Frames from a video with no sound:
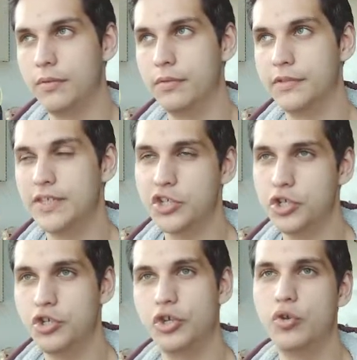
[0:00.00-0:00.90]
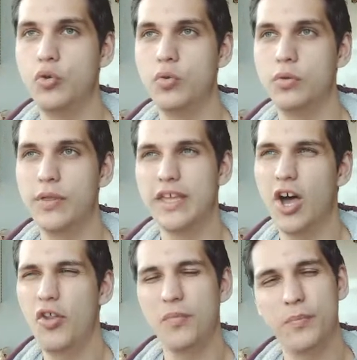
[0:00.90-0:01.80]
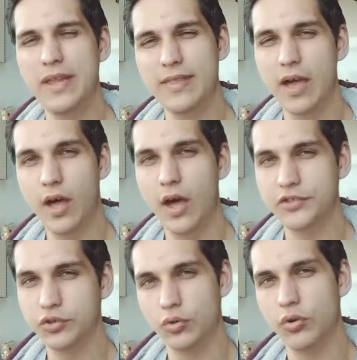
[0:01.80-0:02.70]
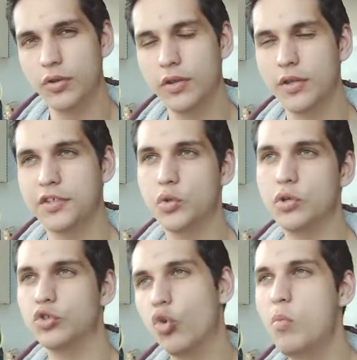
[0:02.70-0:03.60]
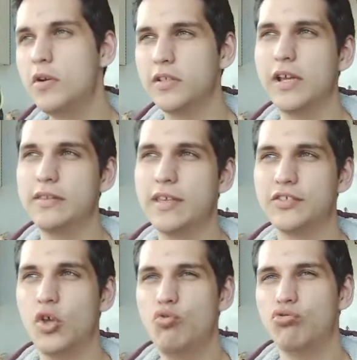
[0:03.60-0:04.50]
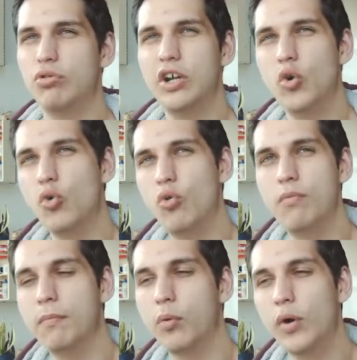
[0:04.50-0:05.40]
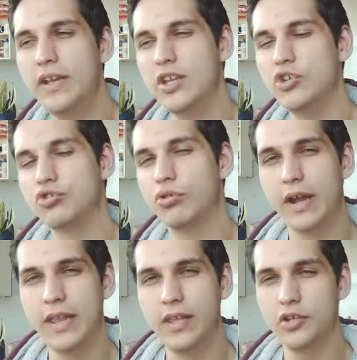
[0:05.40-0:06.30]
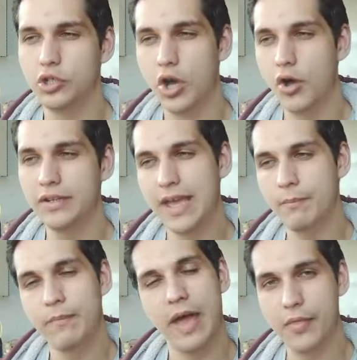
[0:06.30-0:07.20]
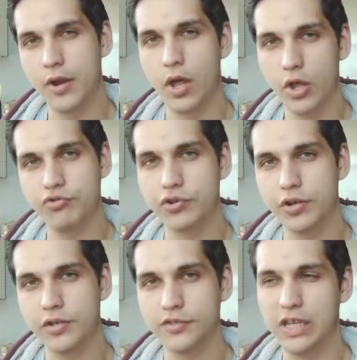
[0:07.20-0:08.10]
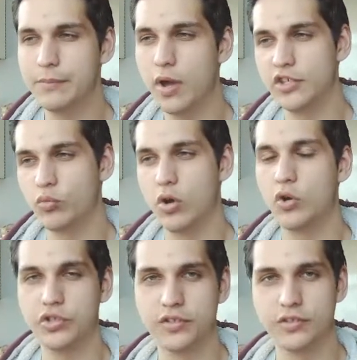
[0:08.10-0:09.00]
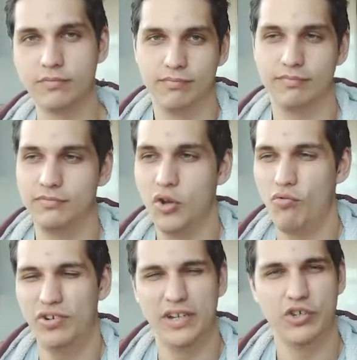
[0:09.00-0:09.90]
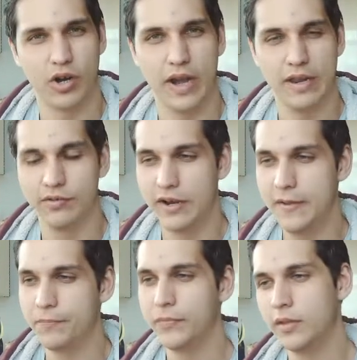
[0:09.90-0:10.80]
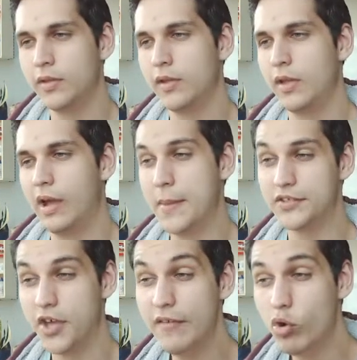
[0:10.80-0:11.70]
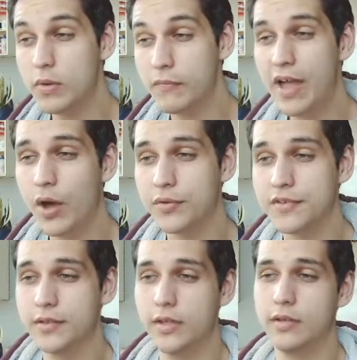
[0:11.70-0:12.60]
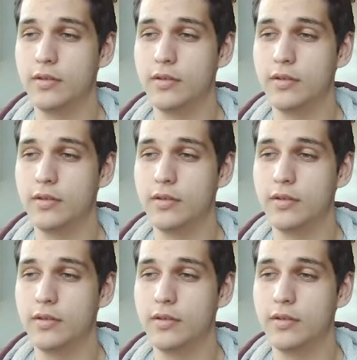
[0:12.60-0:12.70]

session 2, they can't beat that high score. So it's almost like there's no real point in trying, because you can't get better than 100. So you might as well just not really try, right? And that's kind of what we found, is that,